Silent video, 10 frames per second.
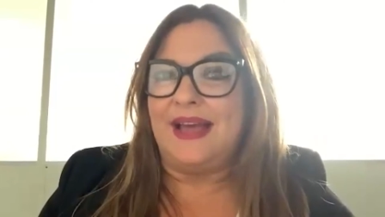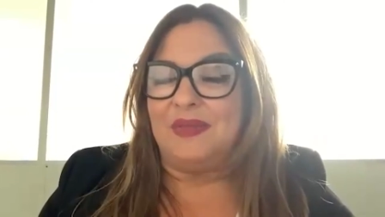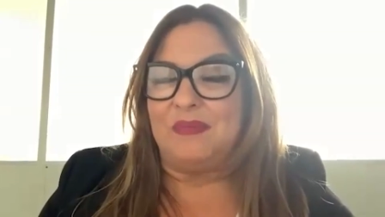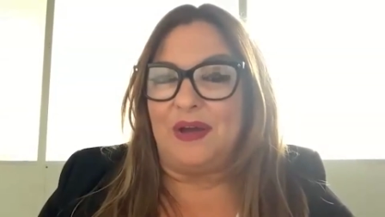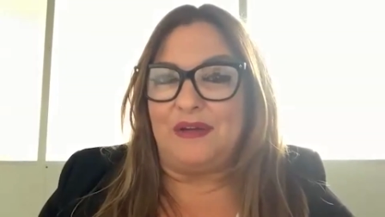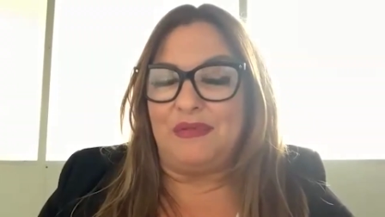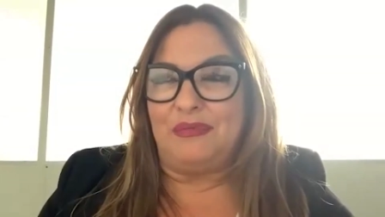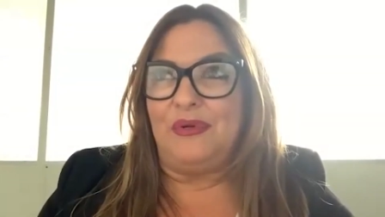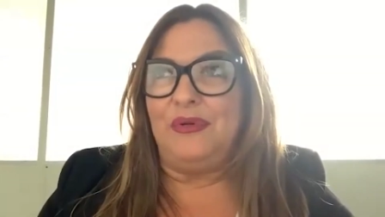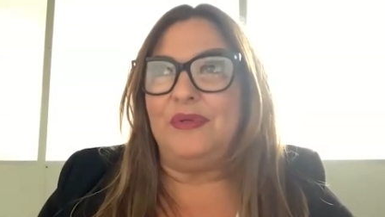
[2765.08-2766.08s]
at the back of the
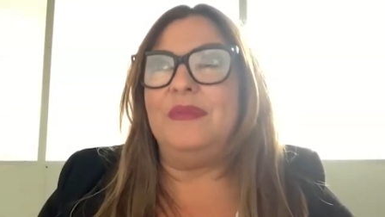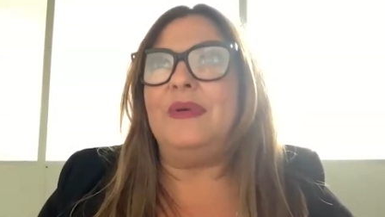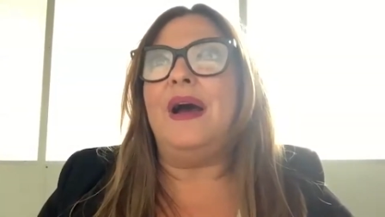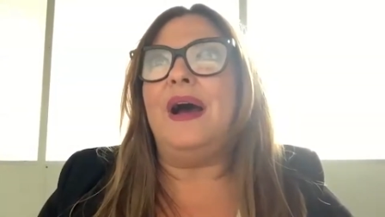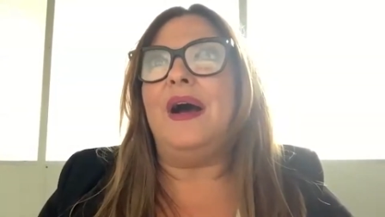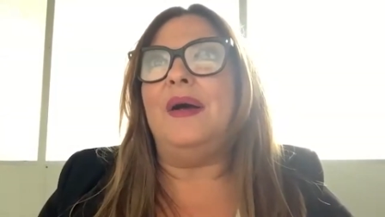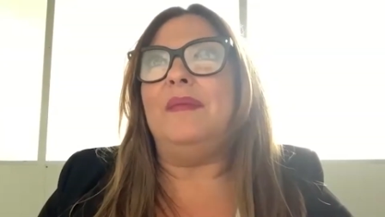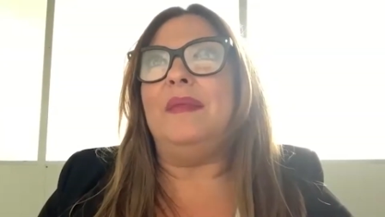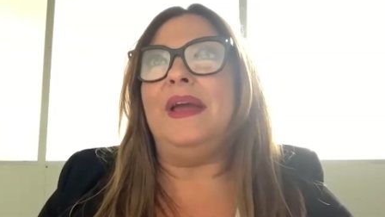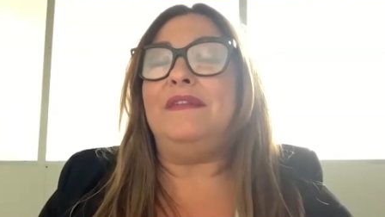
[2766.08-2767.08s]
room.
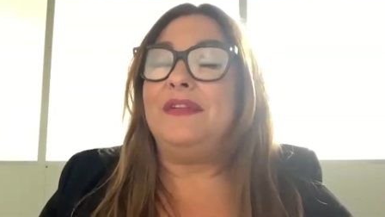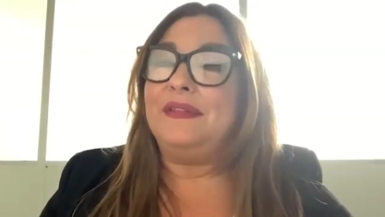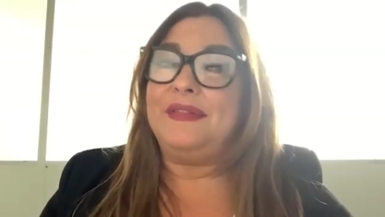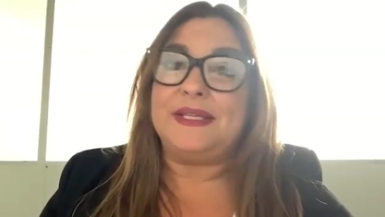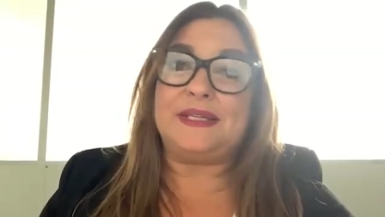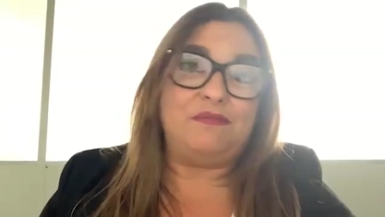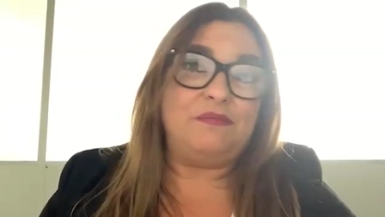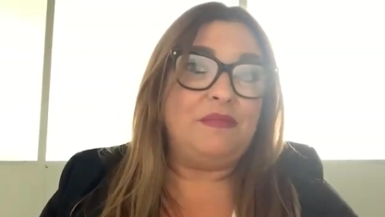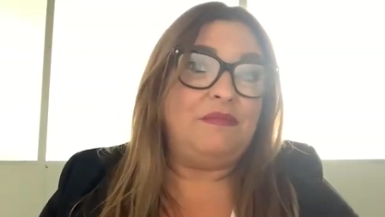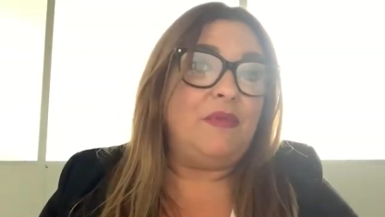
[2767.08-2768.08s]
Um, even this
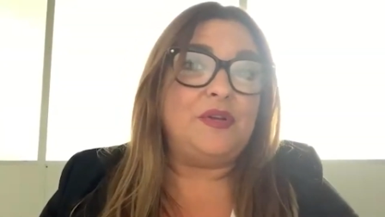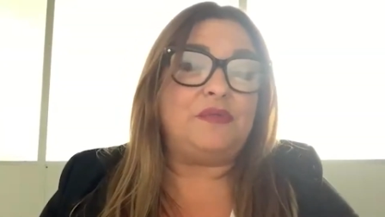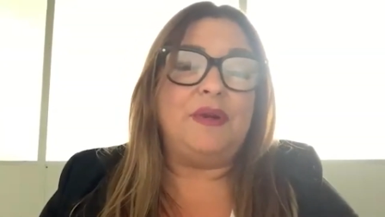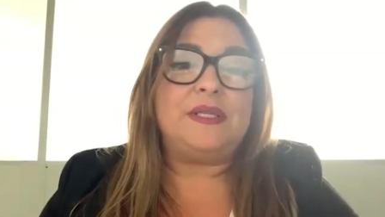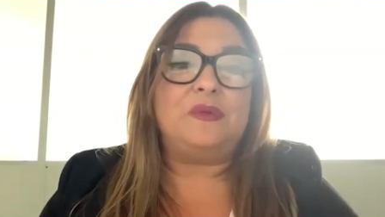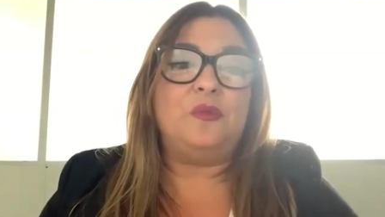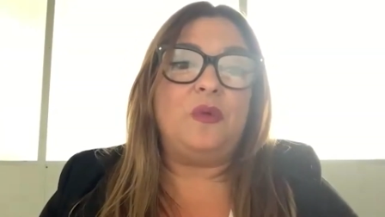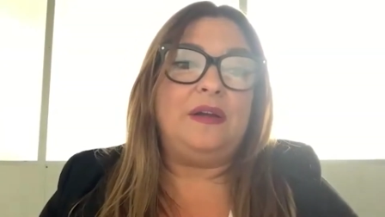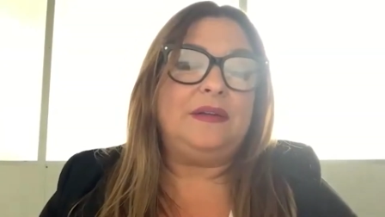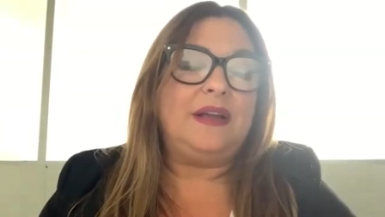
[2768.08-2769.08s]
most recent
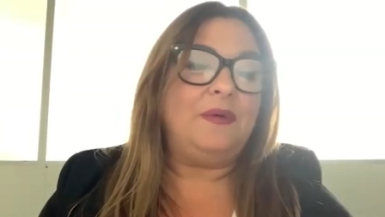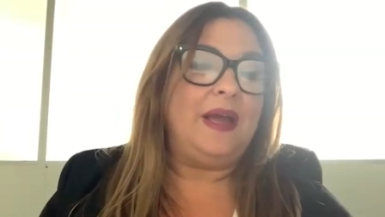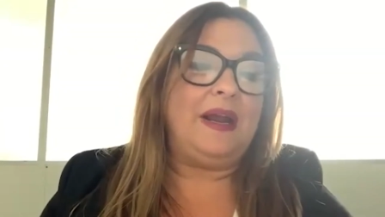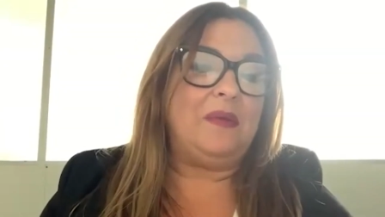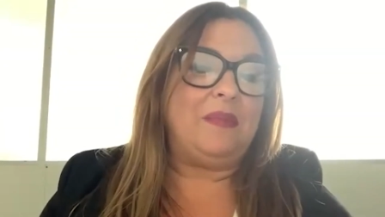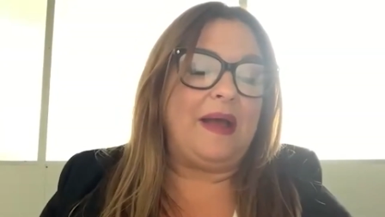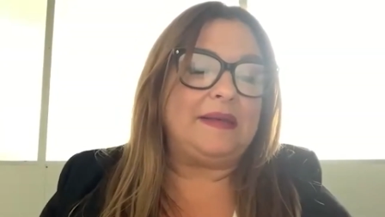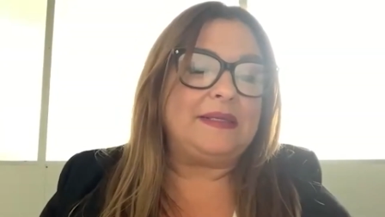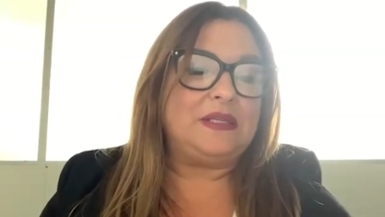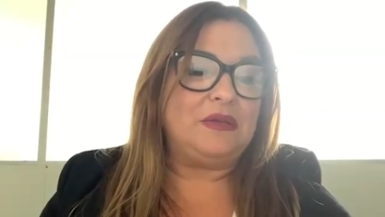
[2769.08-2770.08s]
one, we had our
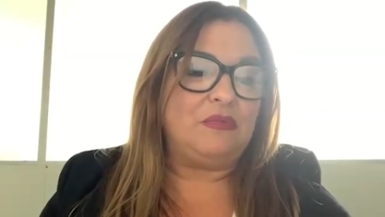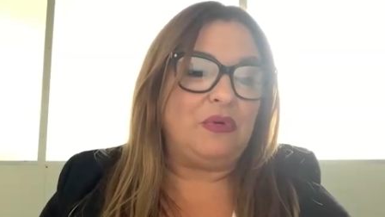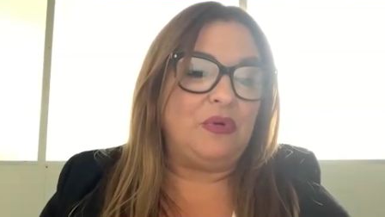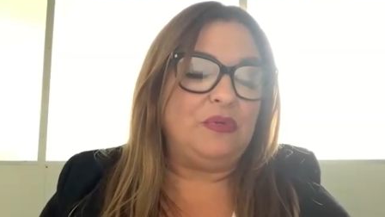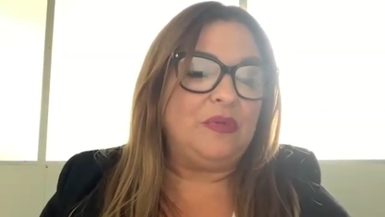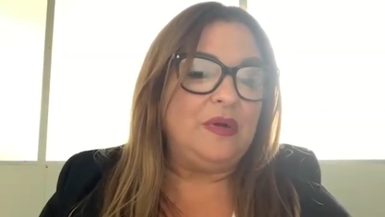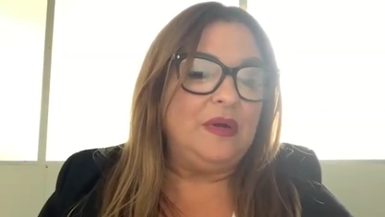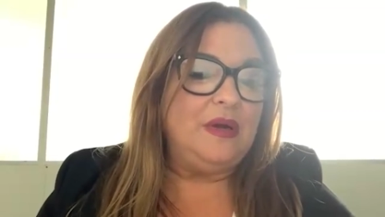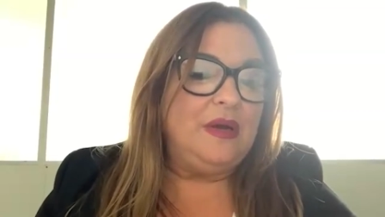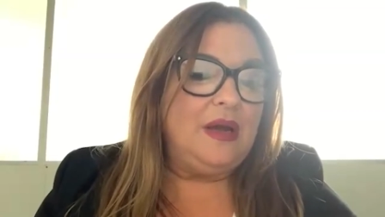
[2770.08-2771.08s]
backs to the room.
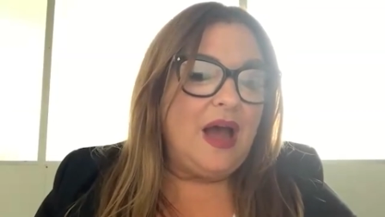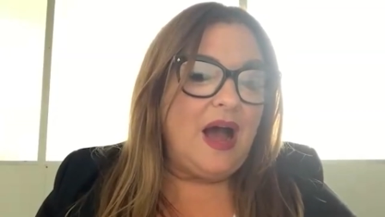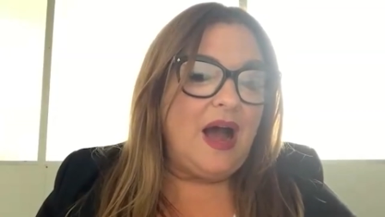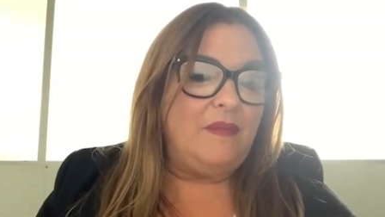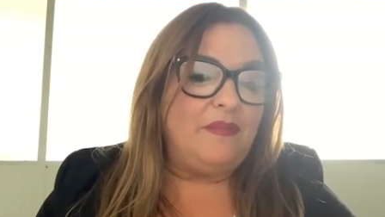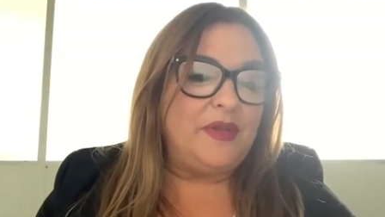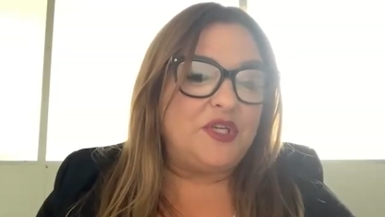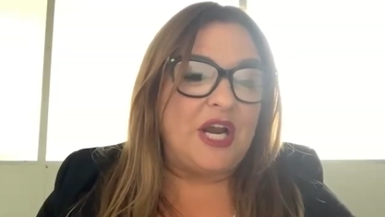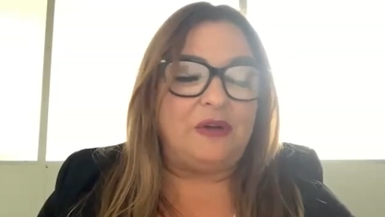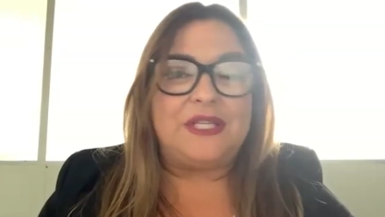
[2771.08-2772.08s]
Um,
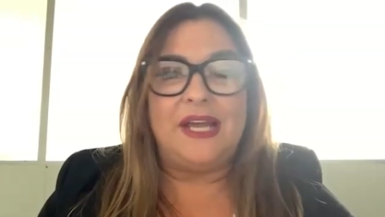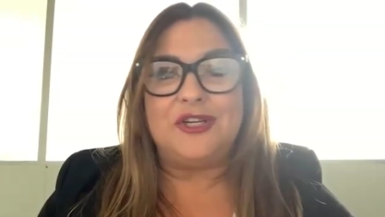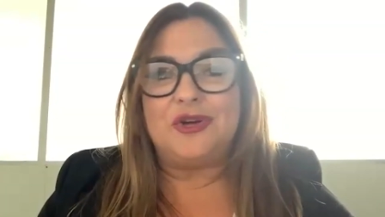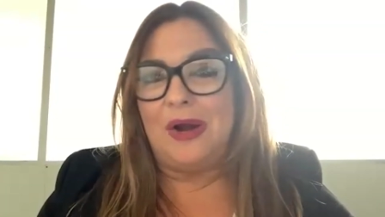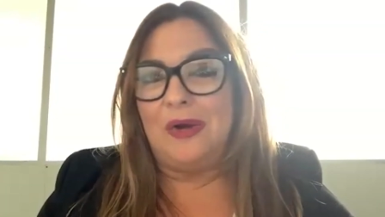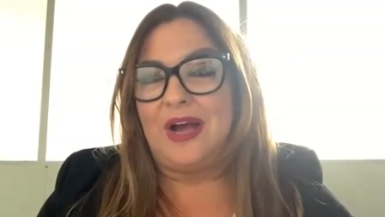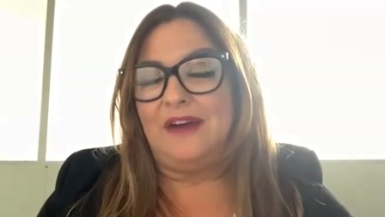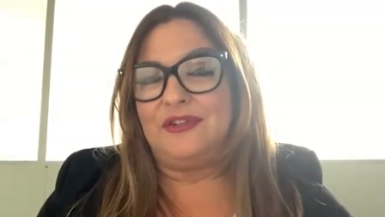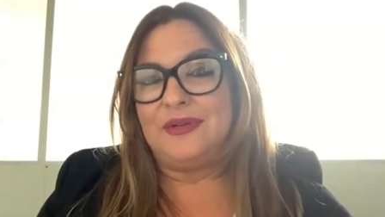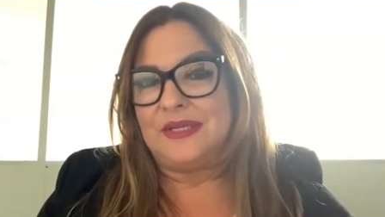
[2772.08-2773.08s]
Channel 10 try and look
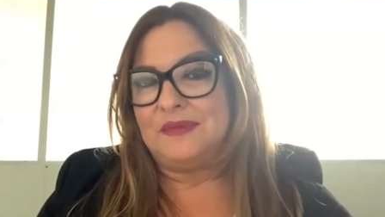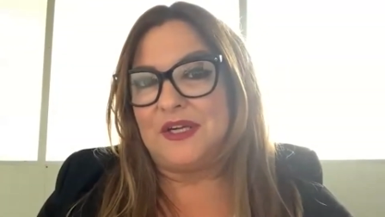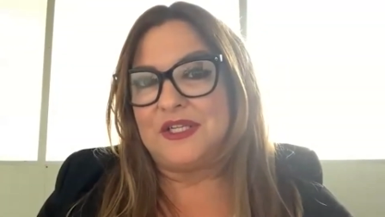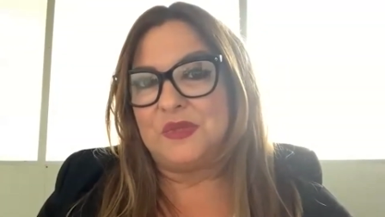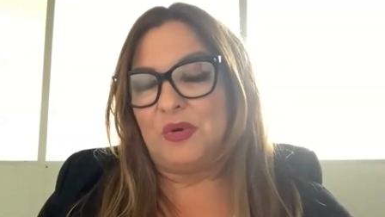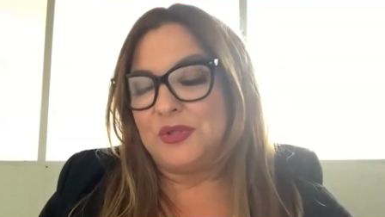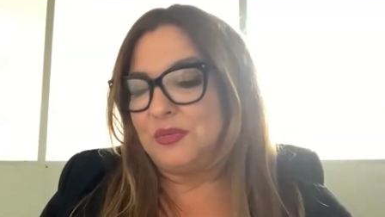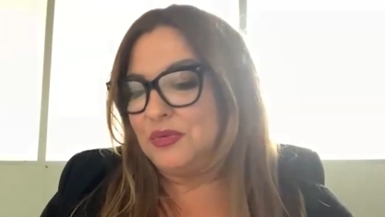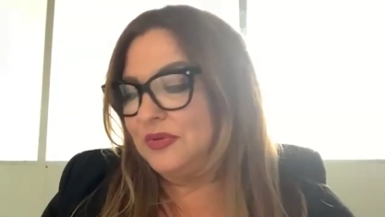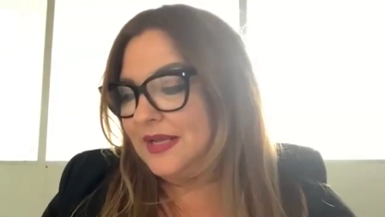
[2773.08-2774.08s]
after us as much as
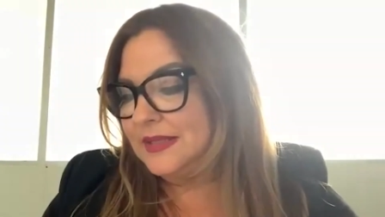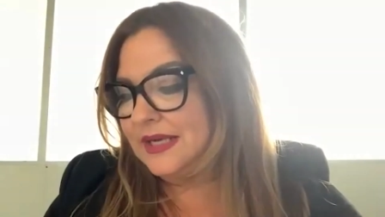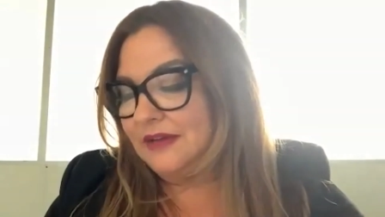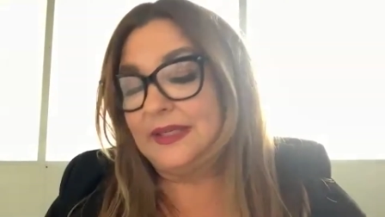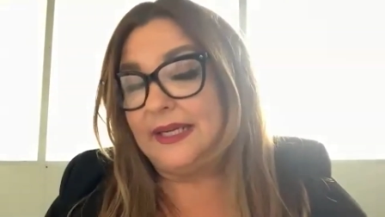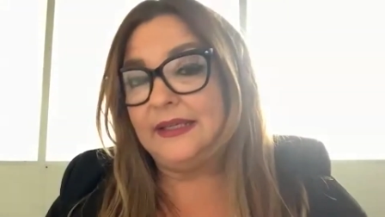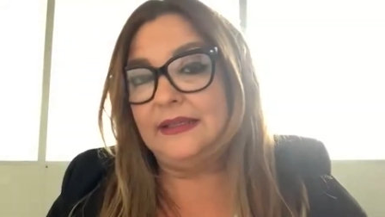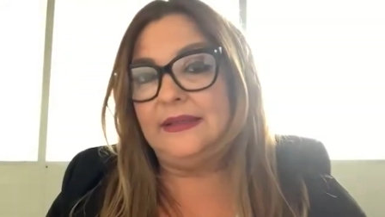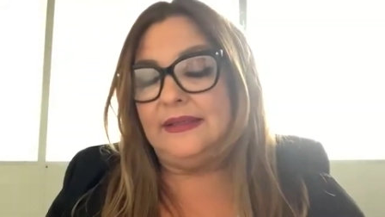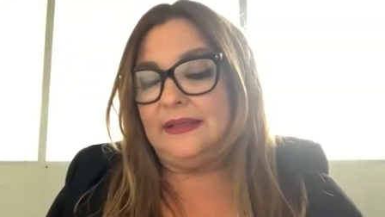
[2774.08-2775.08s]
possible, and that's lovely.
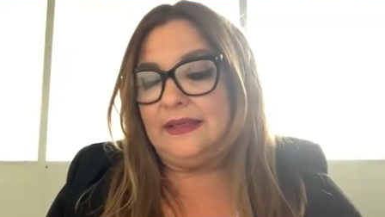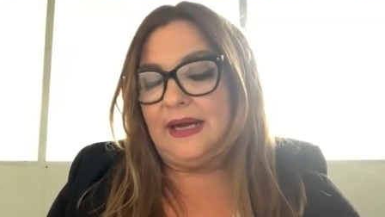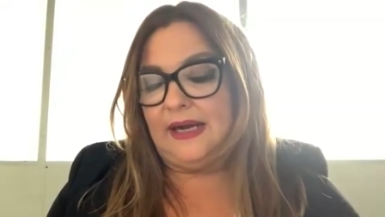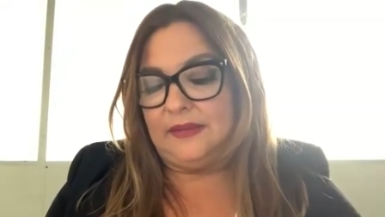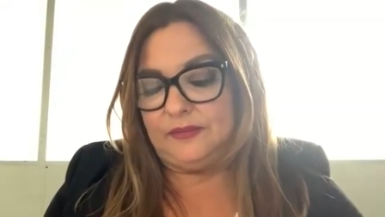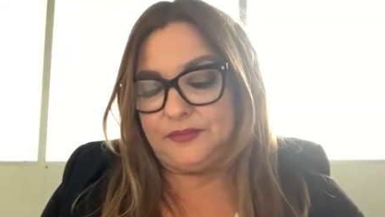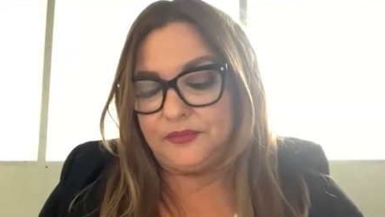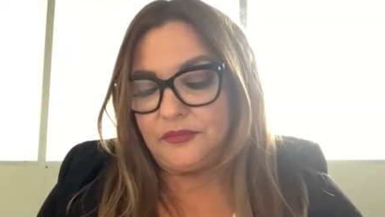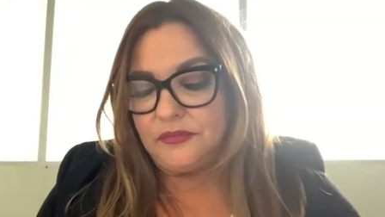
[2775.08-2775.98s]
Um,